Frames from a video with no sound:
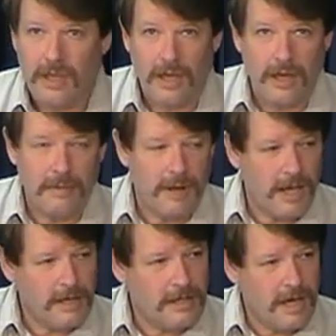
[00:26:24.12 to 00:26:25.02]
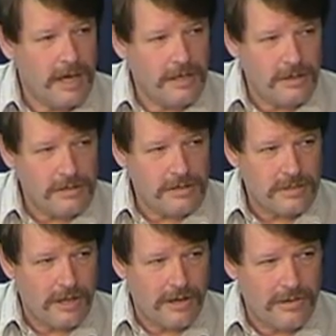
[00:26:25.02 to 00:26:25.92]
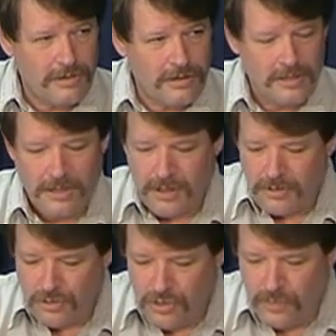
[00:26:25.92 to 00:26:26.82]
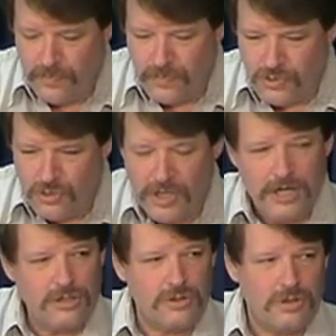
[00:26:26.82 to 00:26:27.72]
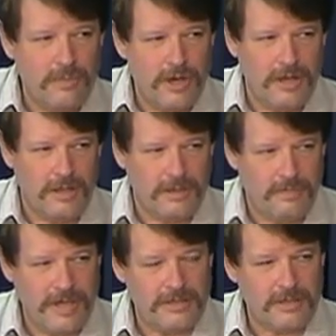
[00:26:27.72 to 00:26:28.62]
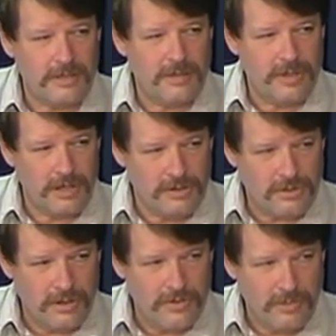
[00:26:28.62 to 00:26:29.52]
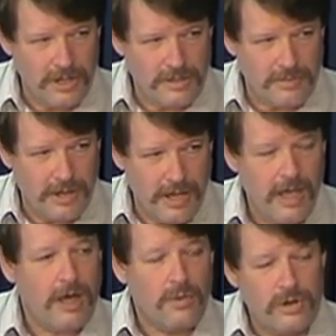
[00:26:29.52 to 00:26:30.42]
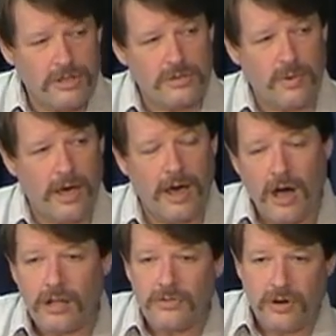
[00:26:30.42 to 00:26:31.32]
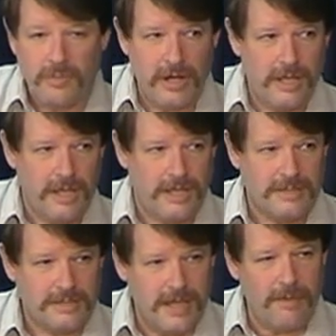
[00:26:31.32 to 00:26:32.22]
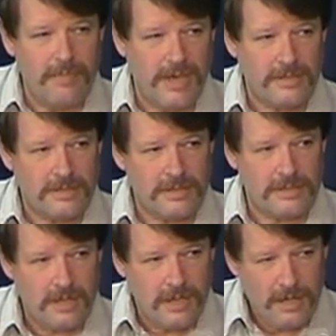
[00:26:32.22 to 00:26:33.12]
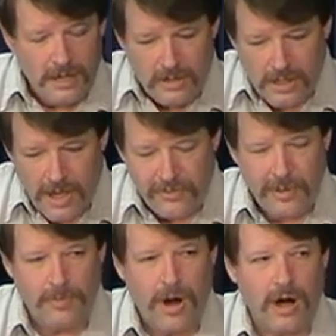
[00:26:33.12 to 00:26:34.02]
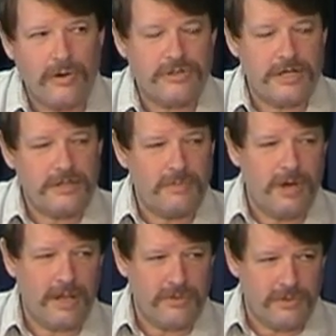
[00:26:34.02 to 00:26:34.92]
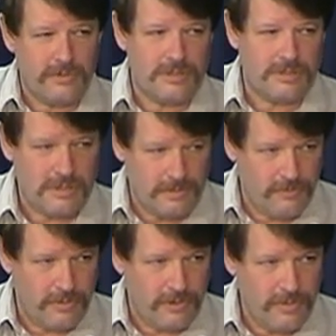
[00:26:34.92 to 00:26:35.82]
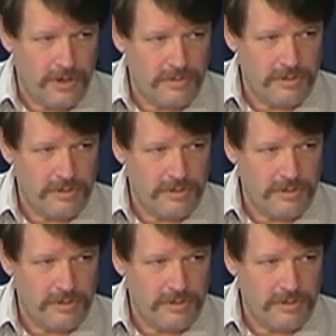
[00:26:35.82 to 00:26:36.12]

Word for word: 99 years ago to issue the money, basically to be in control of the money supply, which is why all of our money is debt-based, because the government borrows its money from the Federal